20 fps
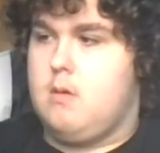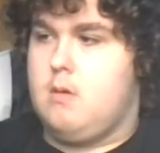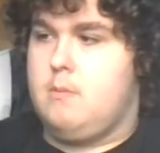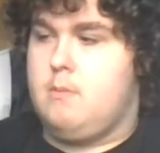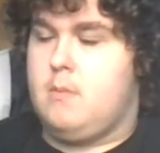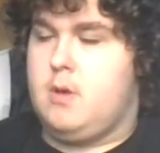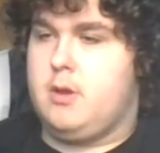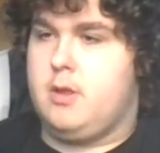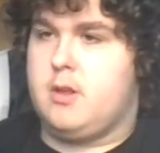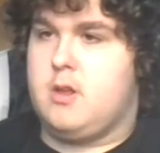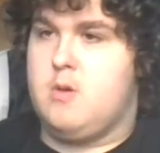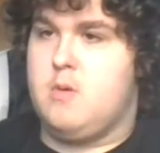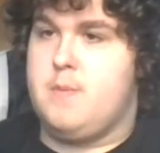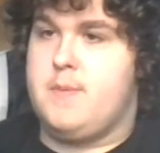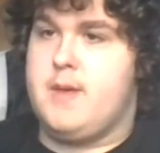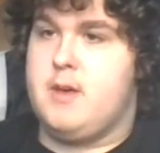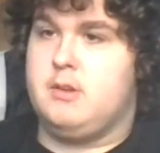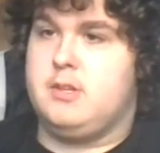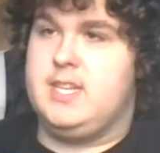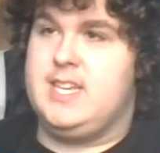Monica will
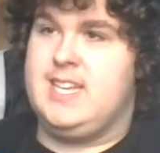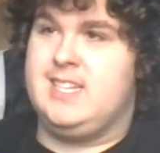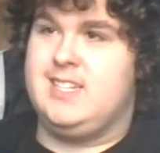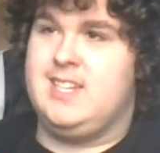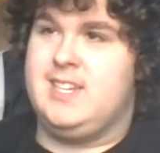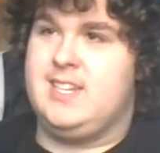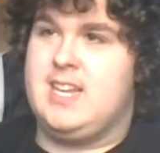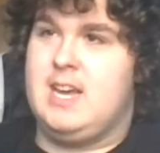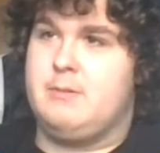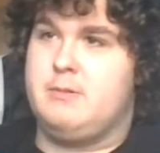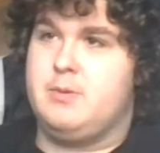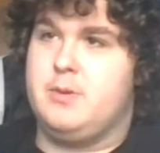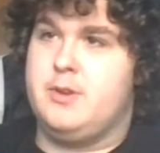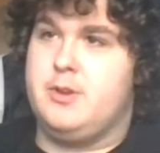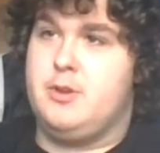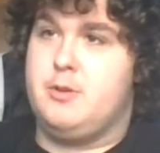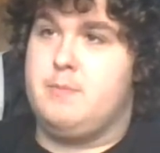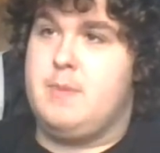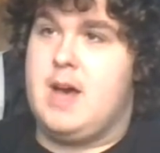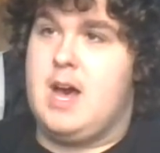be able to easily adapt to her
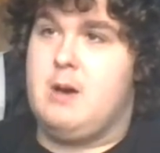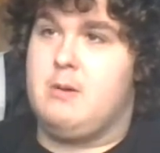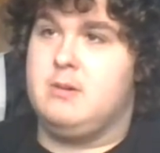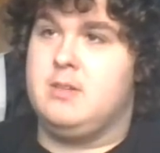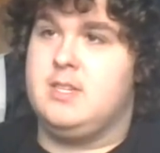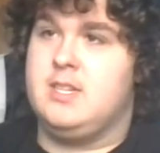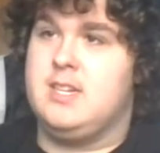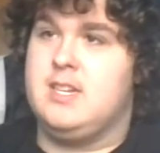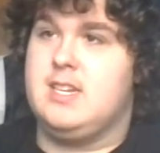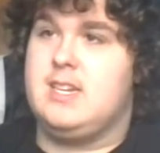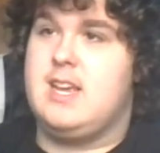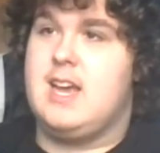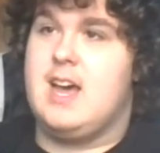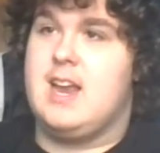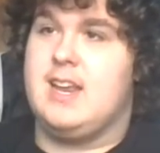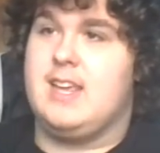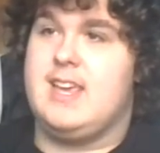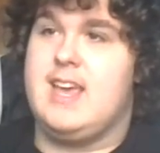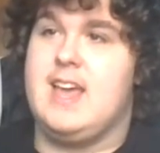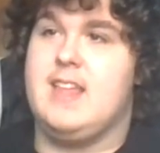new powers and
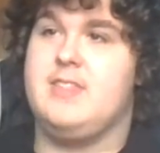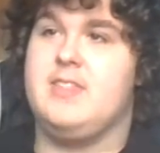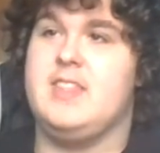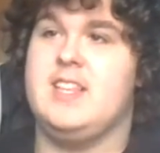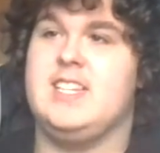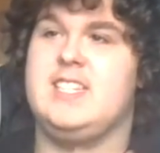kind of get the